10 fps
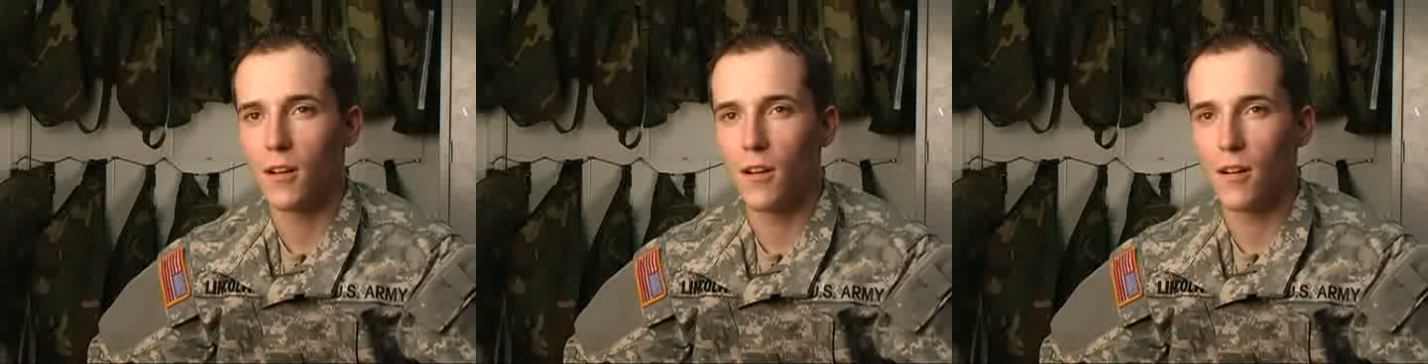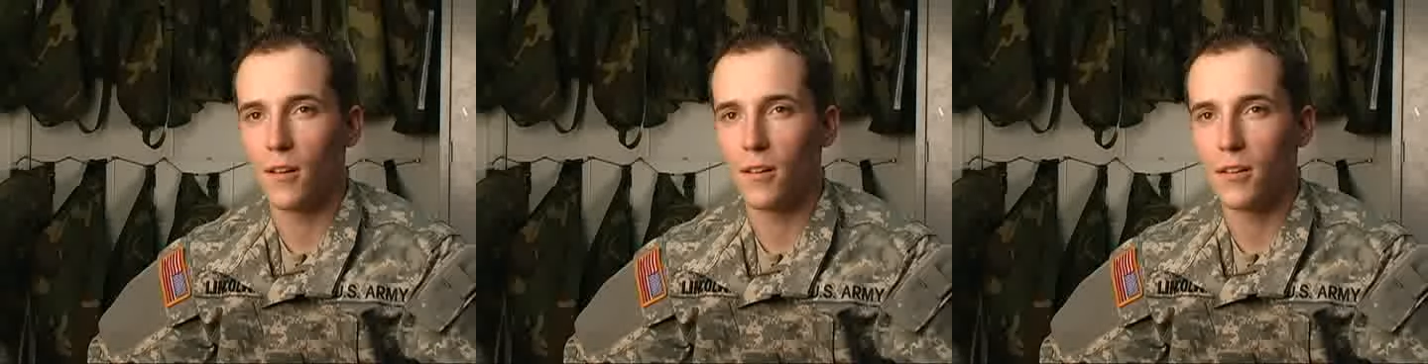
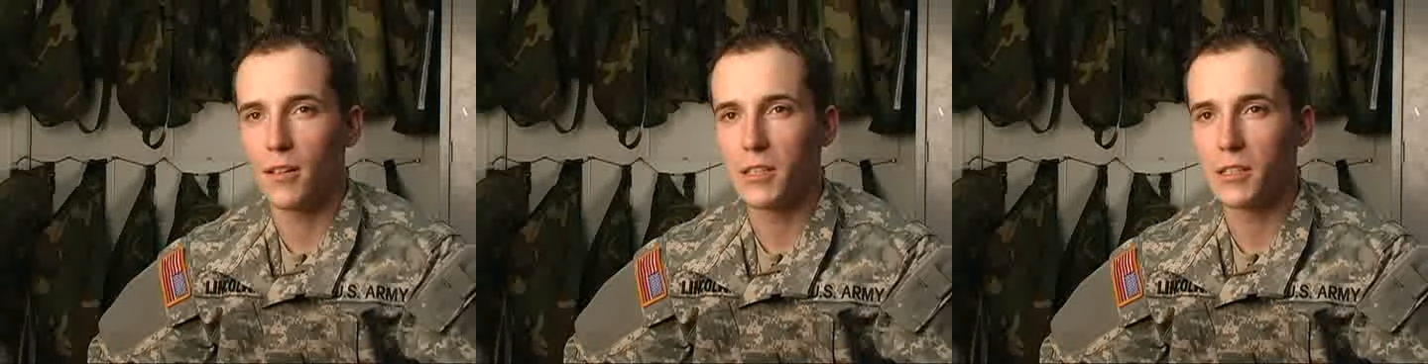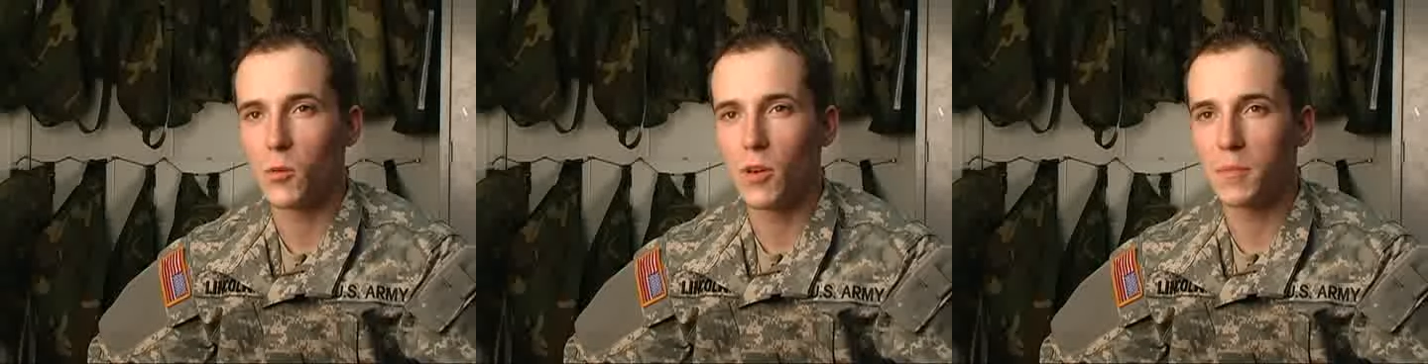are
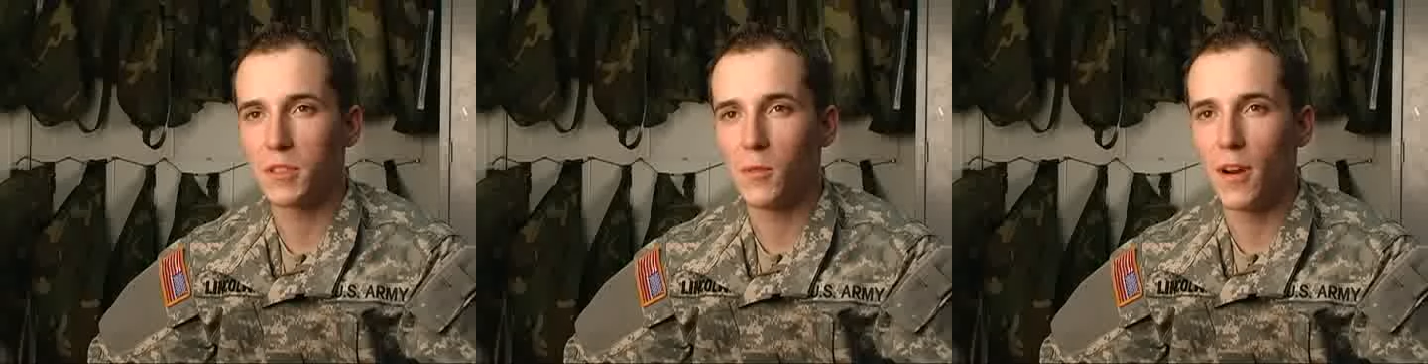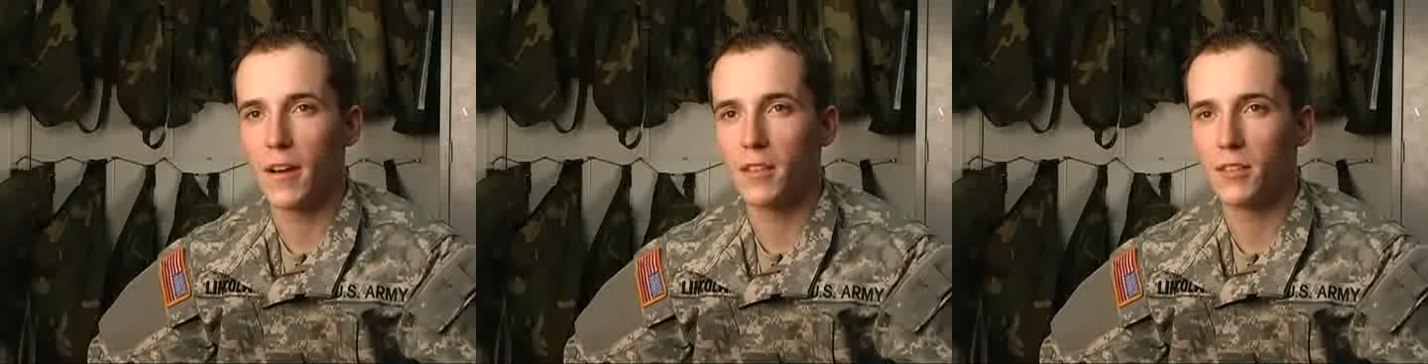equipped and
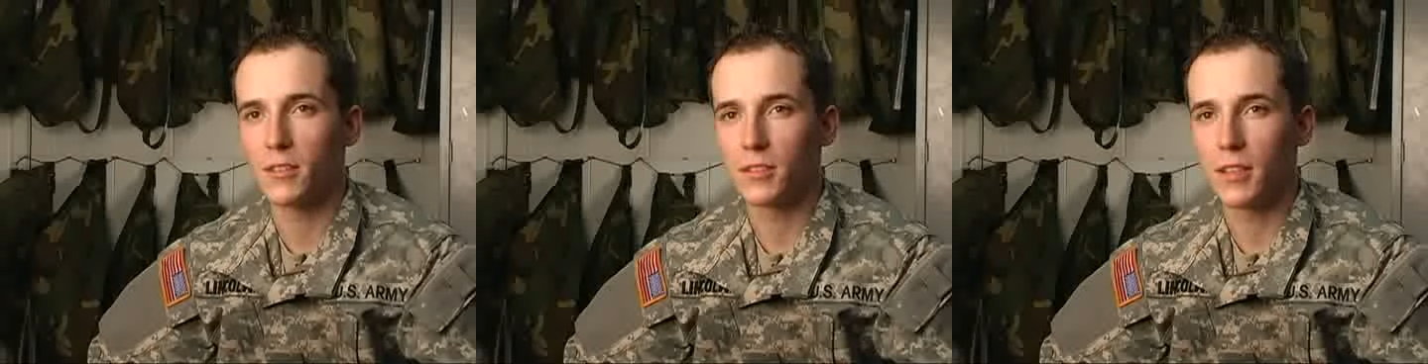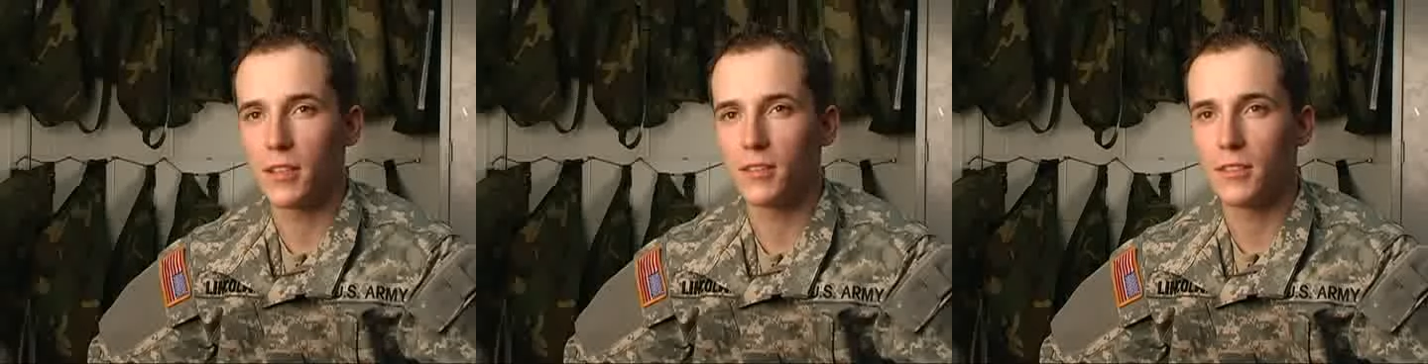ready just in
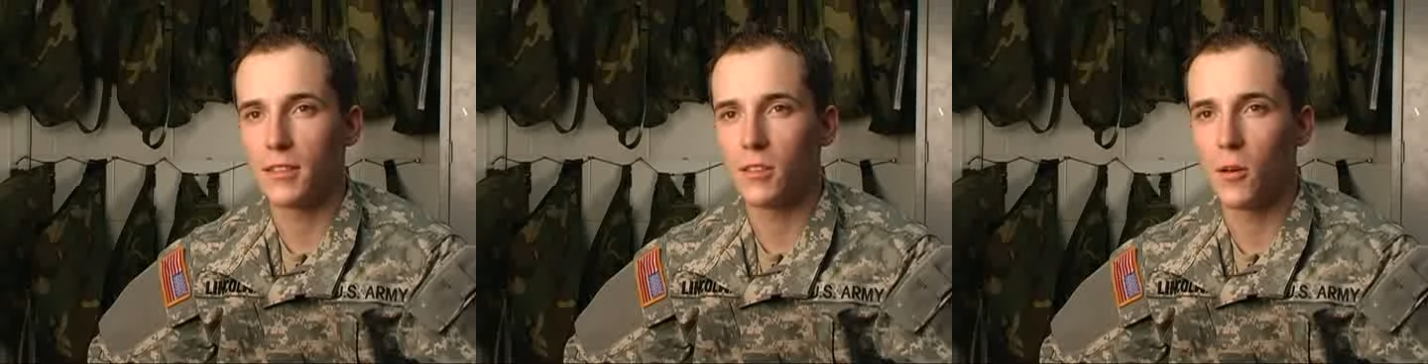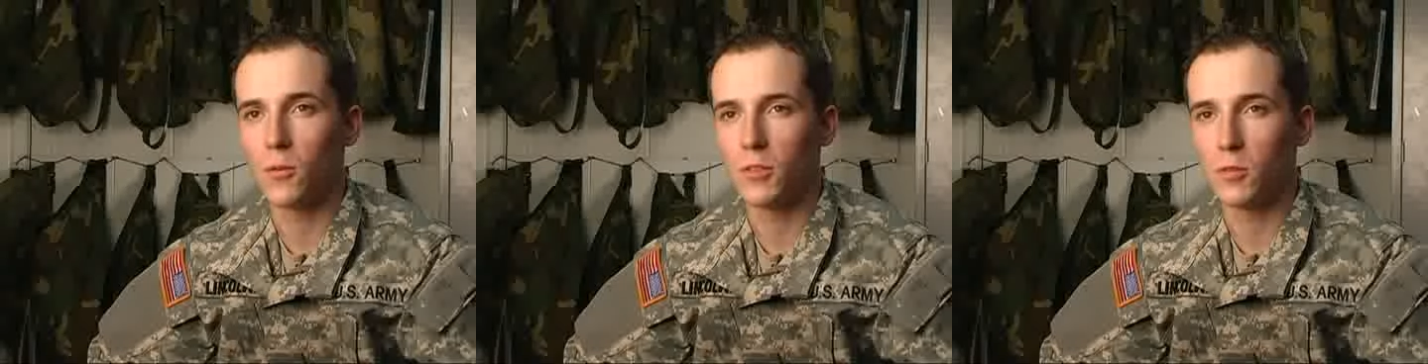case they
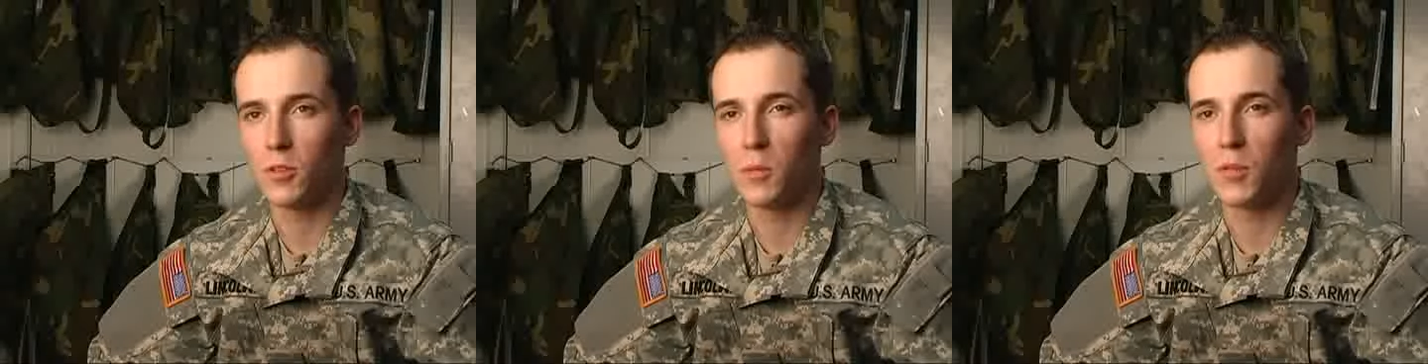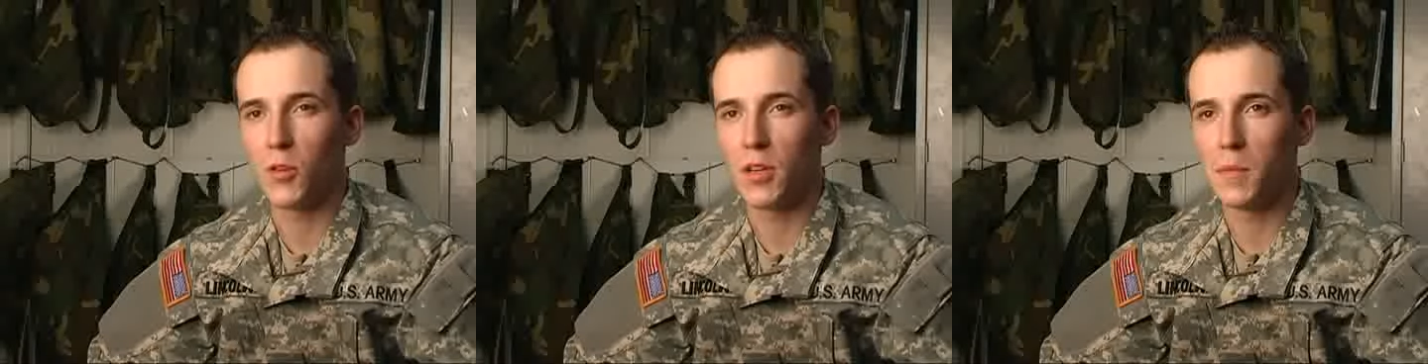go to a
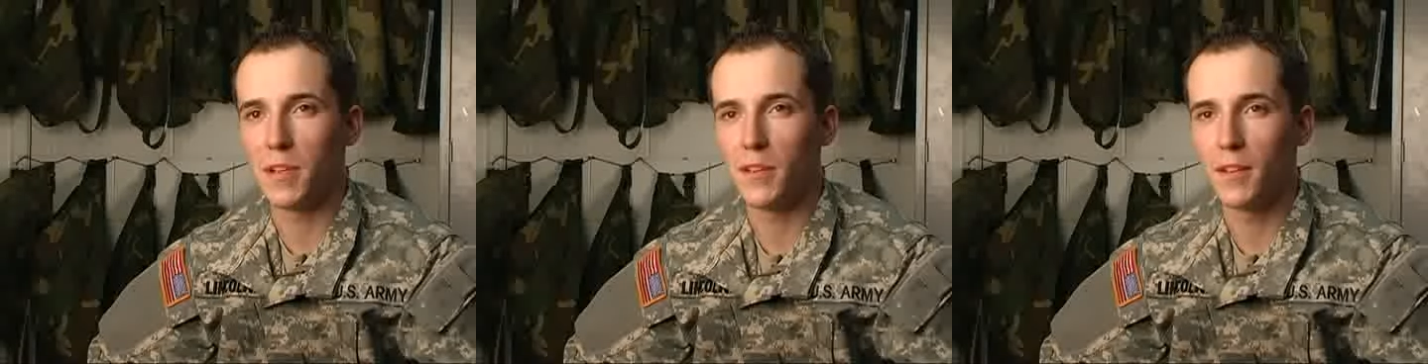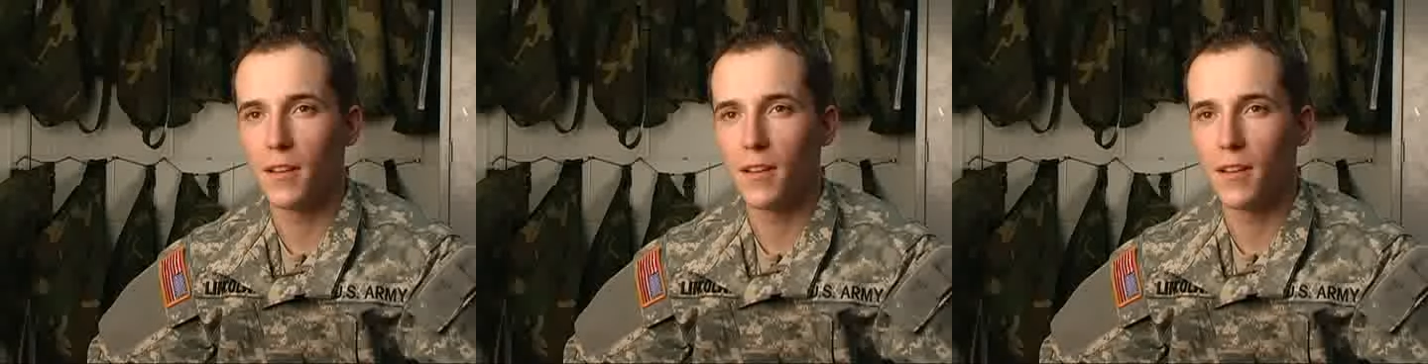deployment